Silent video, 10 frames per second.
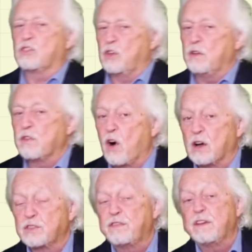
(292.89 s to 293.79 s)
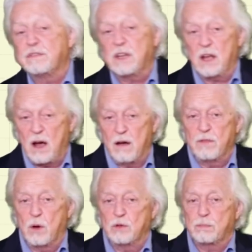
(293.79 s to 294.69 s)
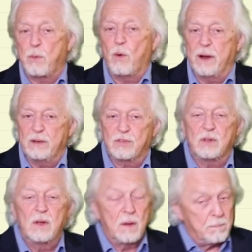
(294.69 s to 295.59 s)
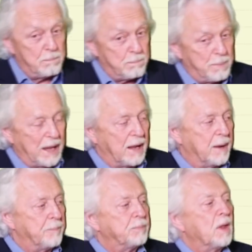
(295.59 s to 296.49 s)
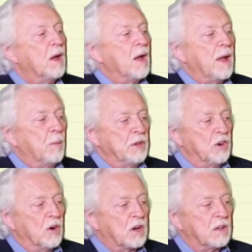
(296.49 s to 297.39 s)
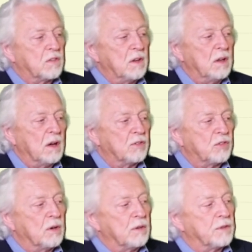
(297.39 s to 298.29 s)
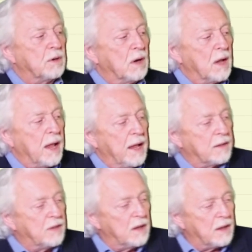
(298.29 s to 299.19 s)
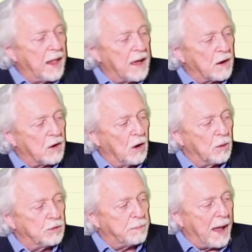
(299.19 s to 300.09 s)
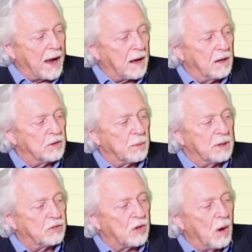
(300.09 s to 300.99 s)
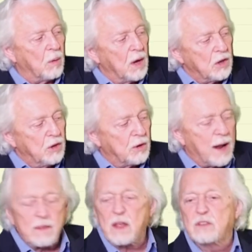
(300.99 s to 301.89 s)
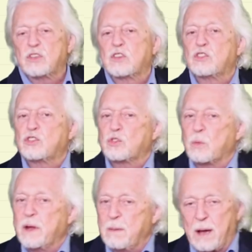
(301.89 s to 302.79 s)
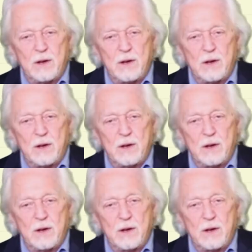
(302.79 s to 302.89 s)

So you've lost 50 of those points. Big. When you look at the silver, it did get a close back under it. So you're not as extreme.